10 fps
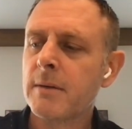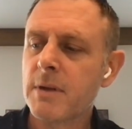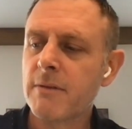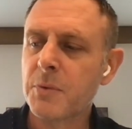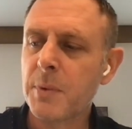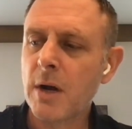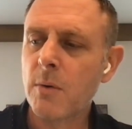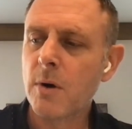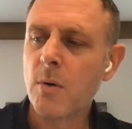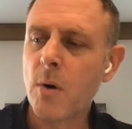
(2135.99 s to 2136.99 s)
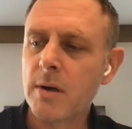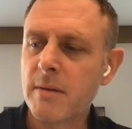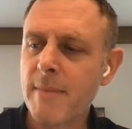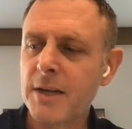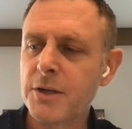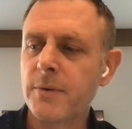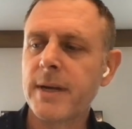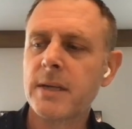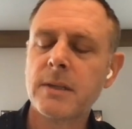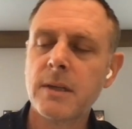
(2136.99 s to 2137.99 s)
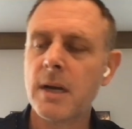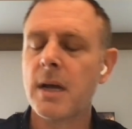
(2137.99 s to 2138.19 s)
So obviously we know what a quality manager he is.